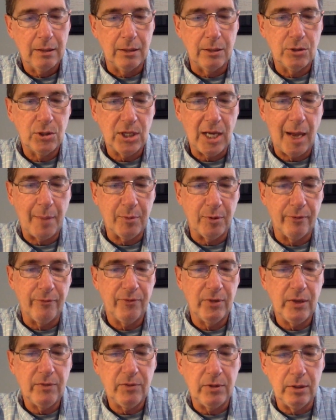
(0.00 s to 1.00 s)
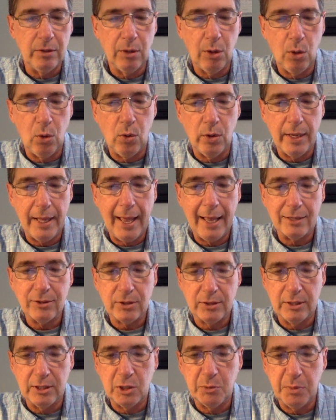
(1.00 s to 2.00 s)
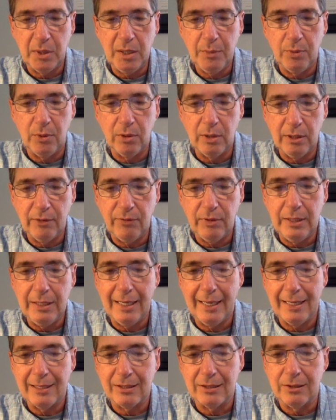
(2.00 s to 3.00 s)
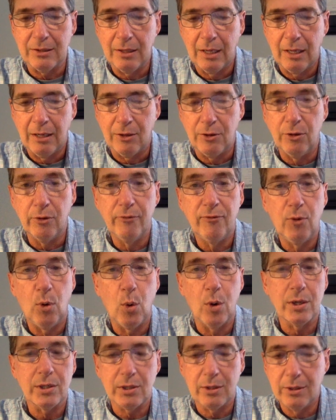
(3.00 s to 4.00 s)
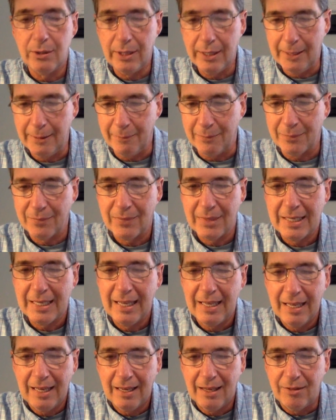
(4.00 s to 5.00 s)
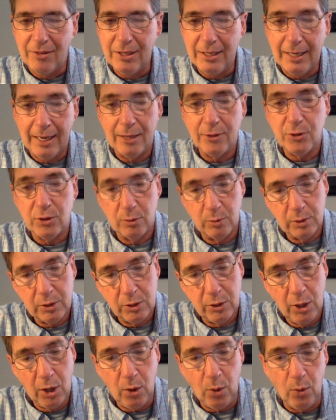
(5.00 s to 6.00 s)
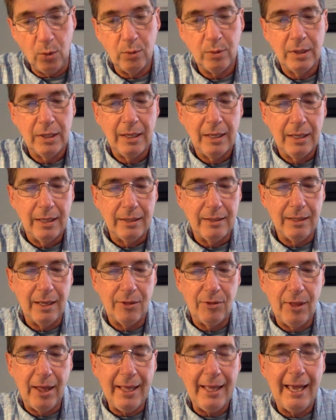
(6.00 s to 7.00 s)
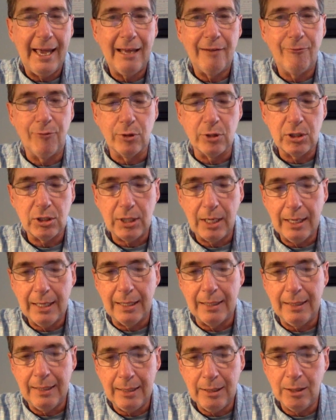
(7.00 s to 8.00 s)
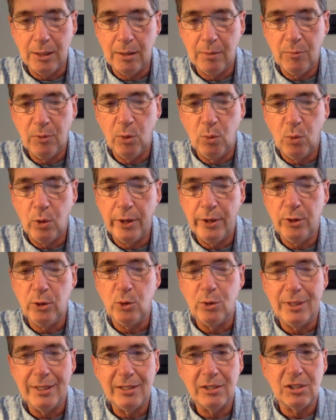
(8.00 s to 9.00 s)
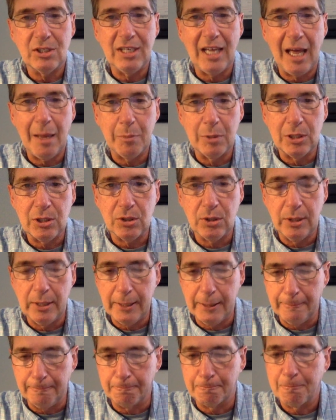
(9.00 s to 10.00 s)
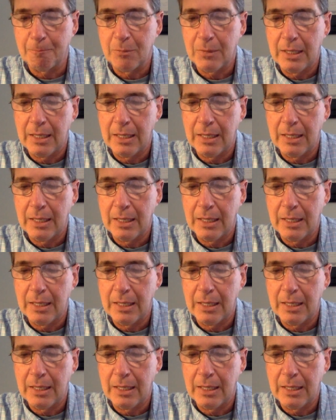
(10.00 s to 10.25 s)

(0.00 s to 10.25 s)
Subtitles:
In chapter 50, the Lord asks his people if he has divorced them. The answer was no, yet they had forsaken him, the one who established them.